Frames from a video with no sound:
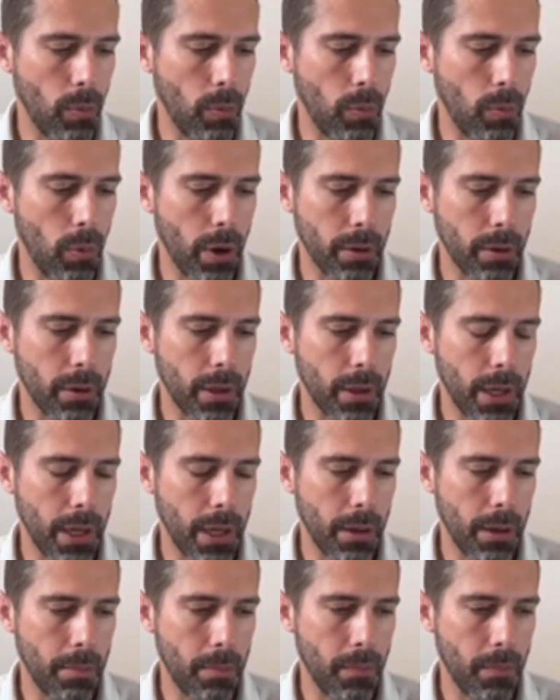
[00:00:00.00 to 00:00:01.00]
what
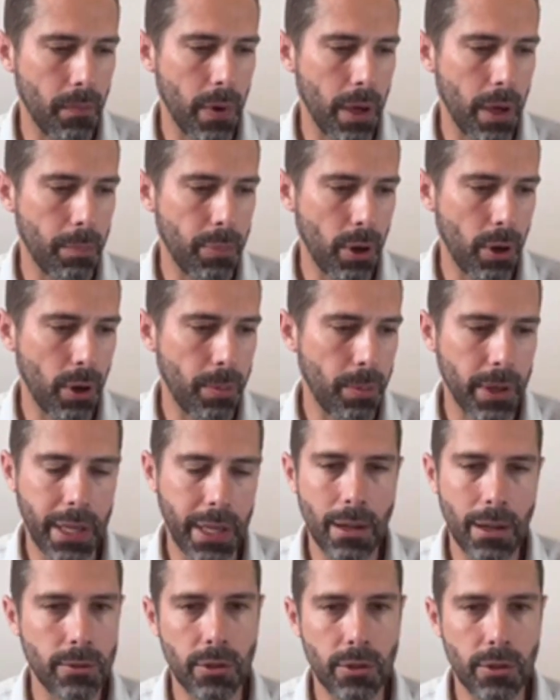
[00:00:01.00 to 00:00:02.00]
a proper
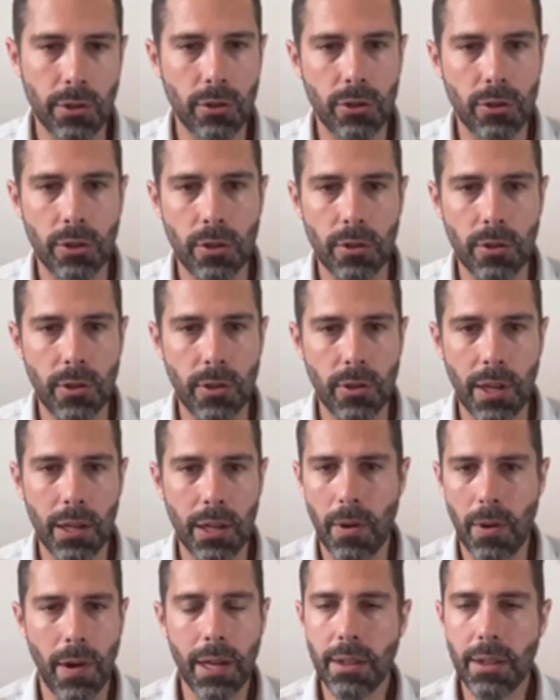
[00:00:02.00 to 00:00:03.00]
accountant should do to
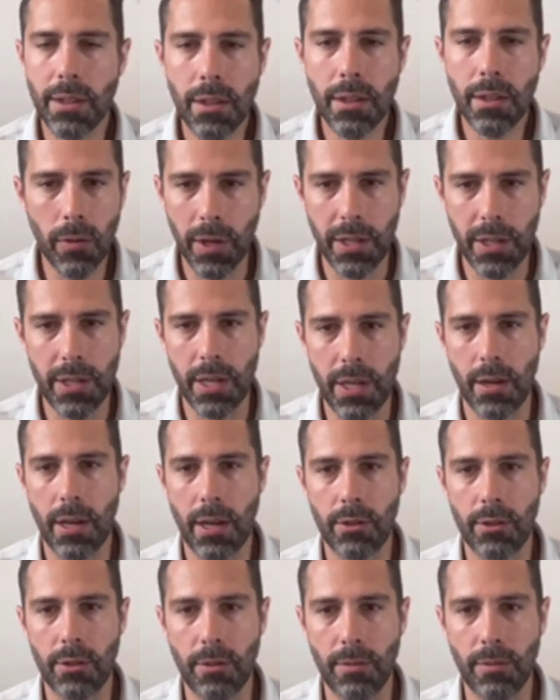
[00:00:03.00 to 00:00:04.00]
help you out. I had no idea.
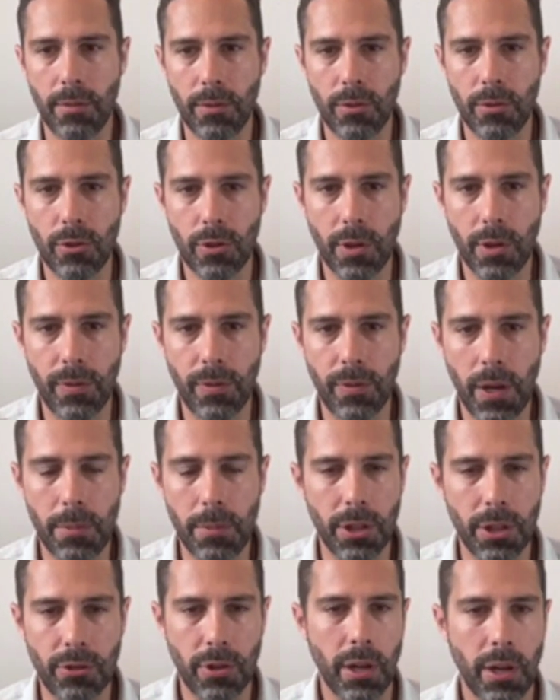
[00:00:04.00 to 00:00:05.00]
I had to
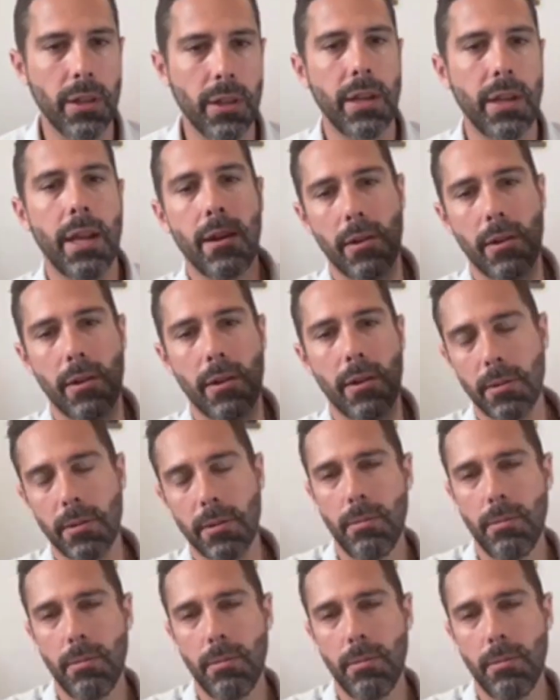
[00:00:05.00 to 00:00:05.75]
find by trial and error.